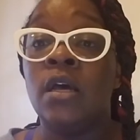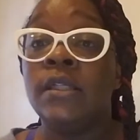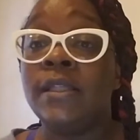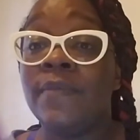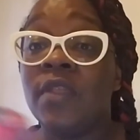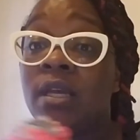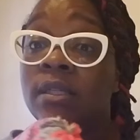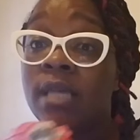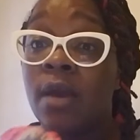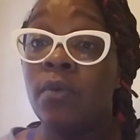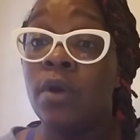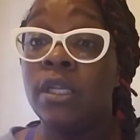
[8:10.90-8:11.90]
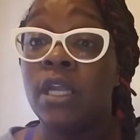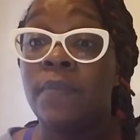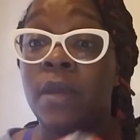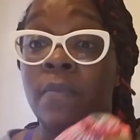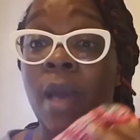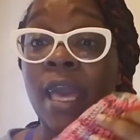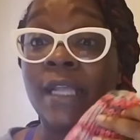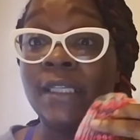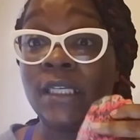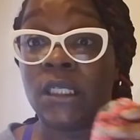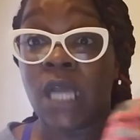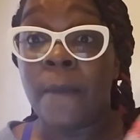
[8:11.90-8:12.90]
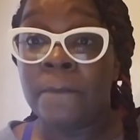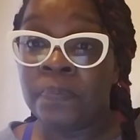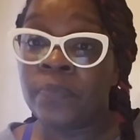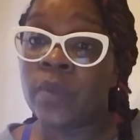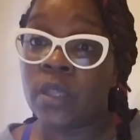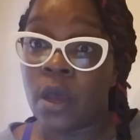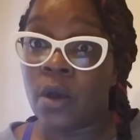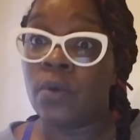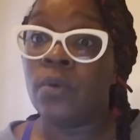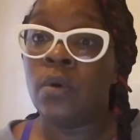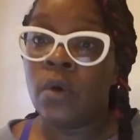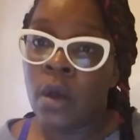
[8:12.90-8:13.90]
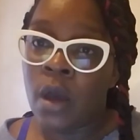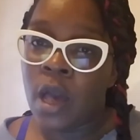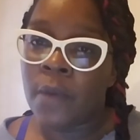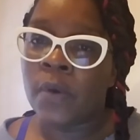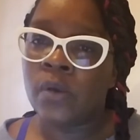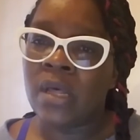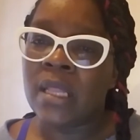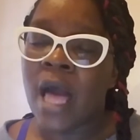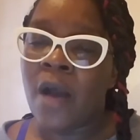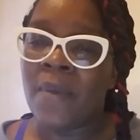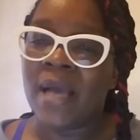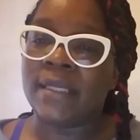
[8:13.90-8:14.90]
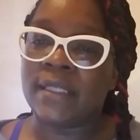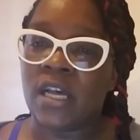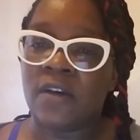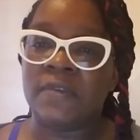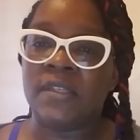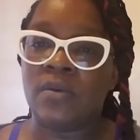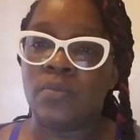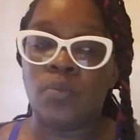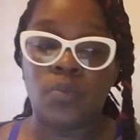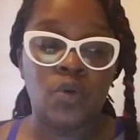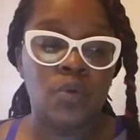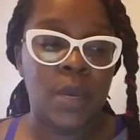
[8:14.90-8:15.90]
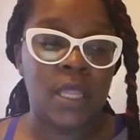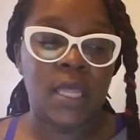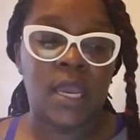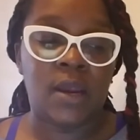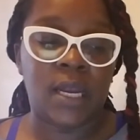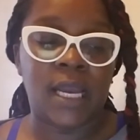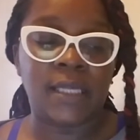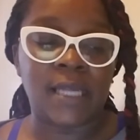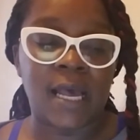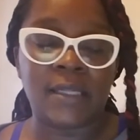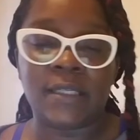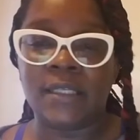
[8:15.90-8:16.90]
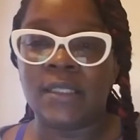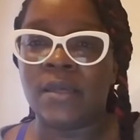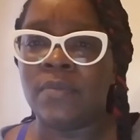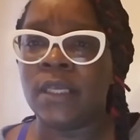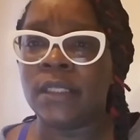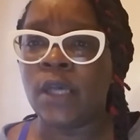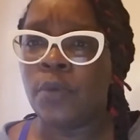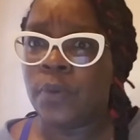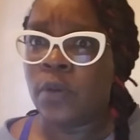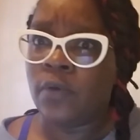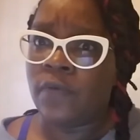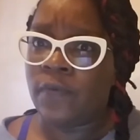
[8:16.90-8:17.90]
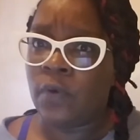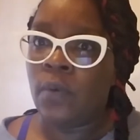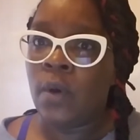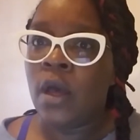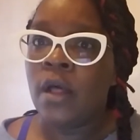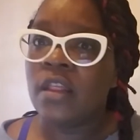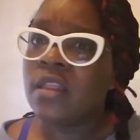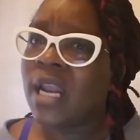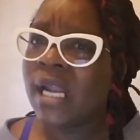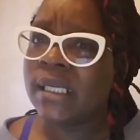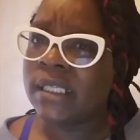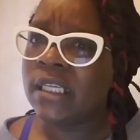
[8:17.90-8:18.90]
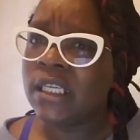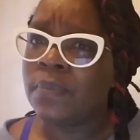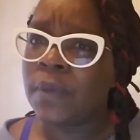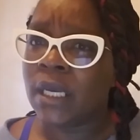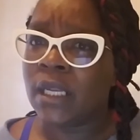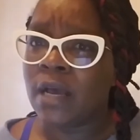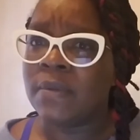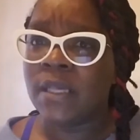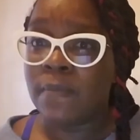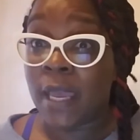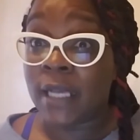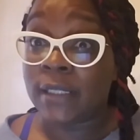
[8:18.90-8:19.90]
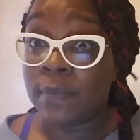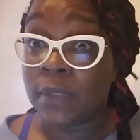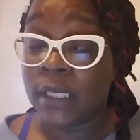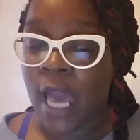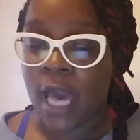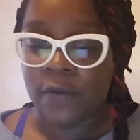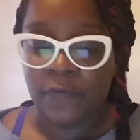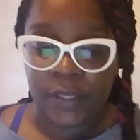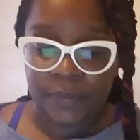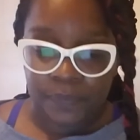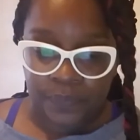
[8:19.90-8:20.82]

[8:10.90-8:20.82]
some things that will end up in my Etsy shop. So I'm going to allow myself some room in there in case I see something so beautiful that I just need to pick it up to make something out of it.